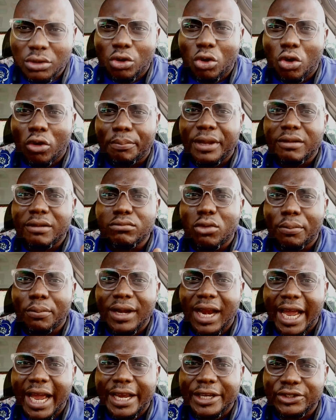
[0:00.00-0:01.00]
you know, being
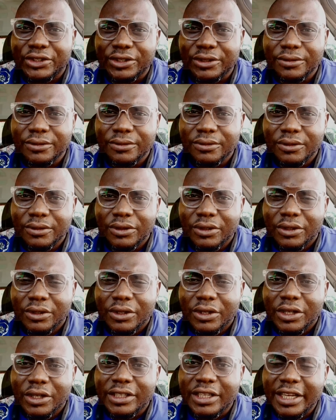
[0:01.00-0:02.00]
mobilized.
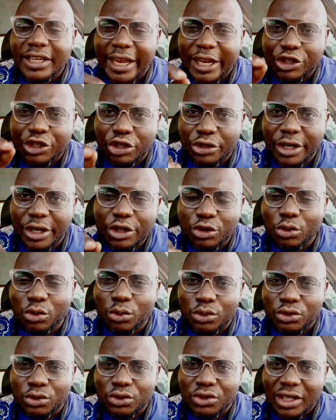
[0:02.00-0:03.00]
The Nigerian
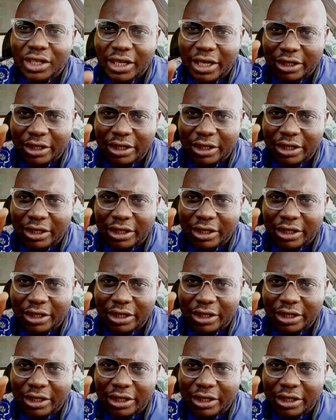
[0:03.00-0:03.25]
youth,